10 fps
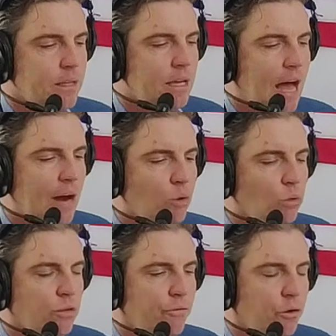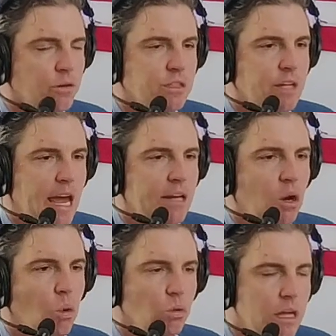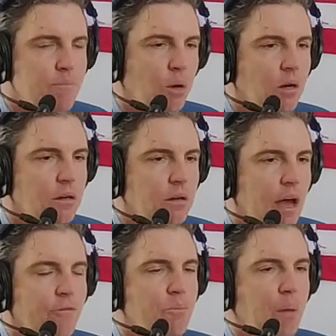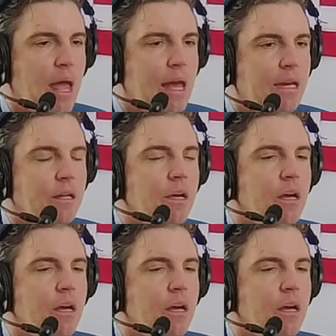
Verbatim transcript: I wrote the first and only book ever penned